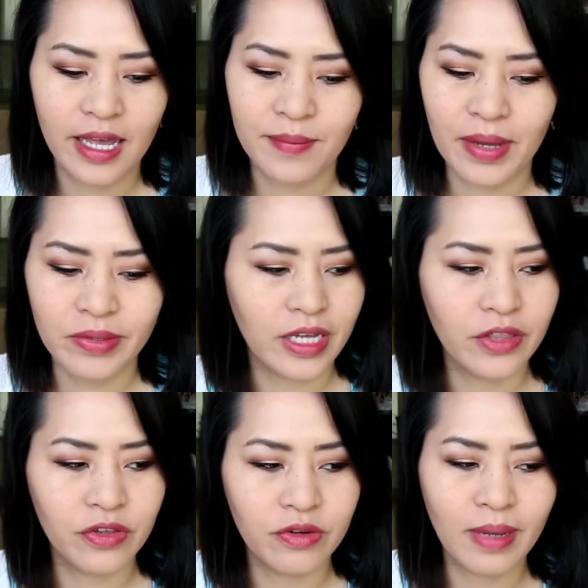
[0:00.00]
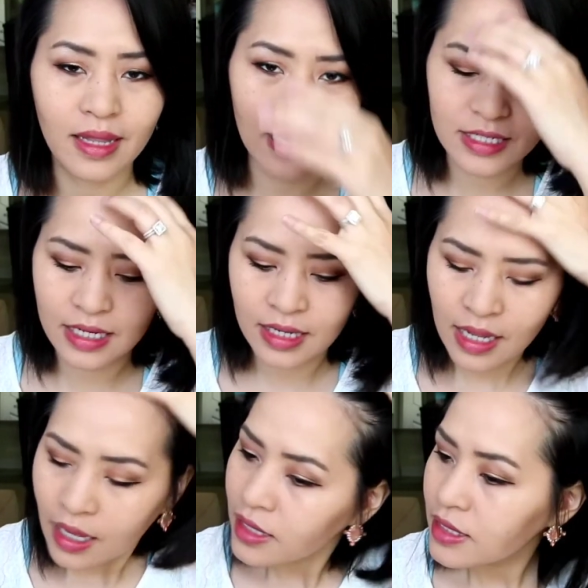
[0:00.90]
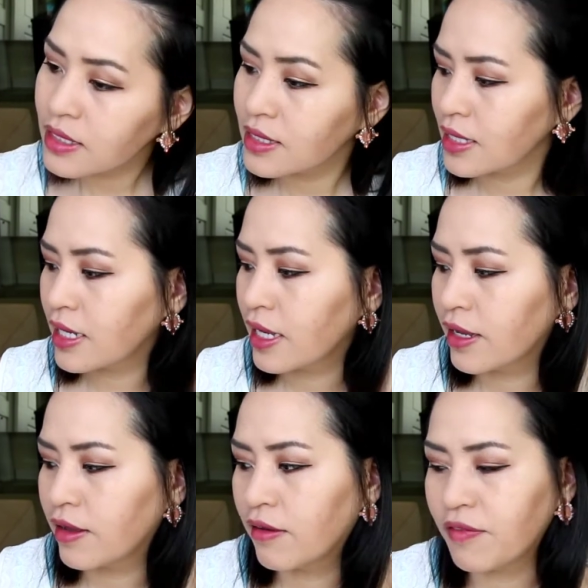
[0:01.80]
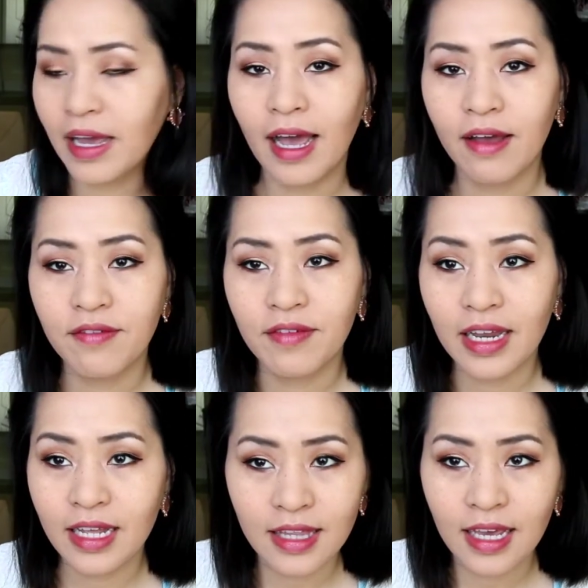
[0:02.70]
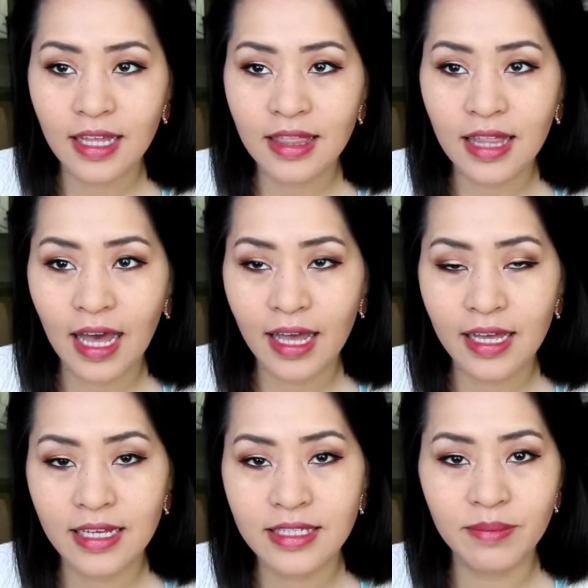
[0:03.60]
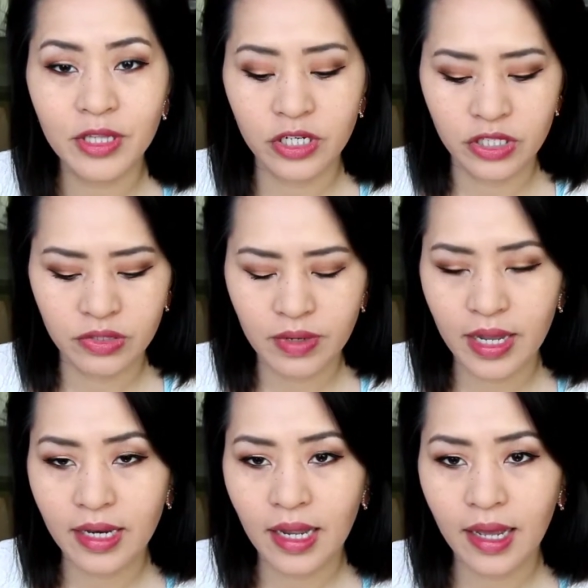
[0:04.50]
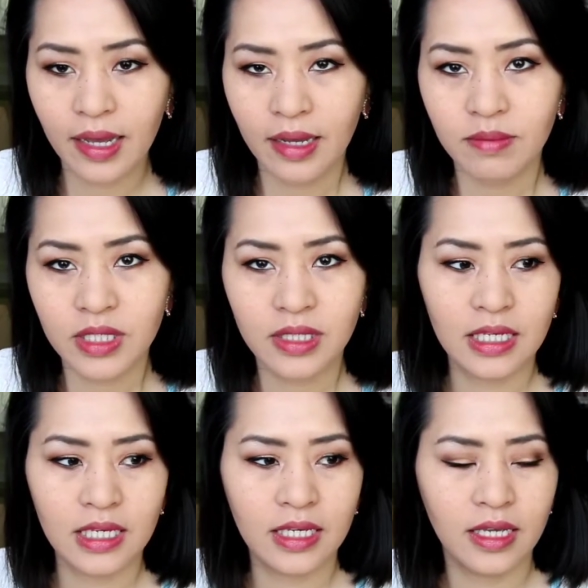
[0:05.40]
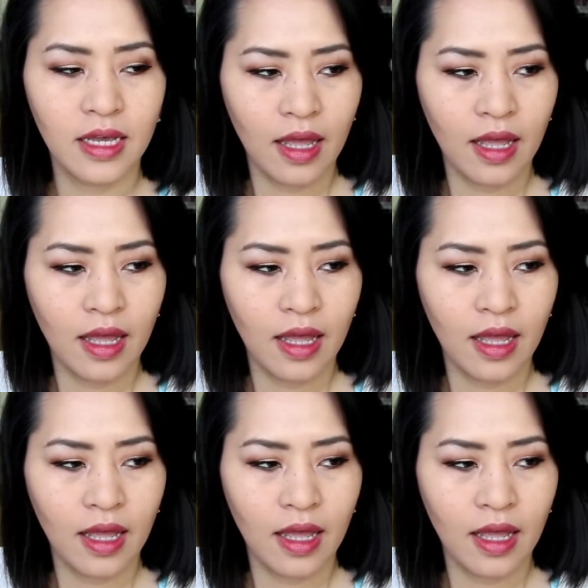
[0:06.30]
I was looking through my collection to see if I have anything that is similar to it, to see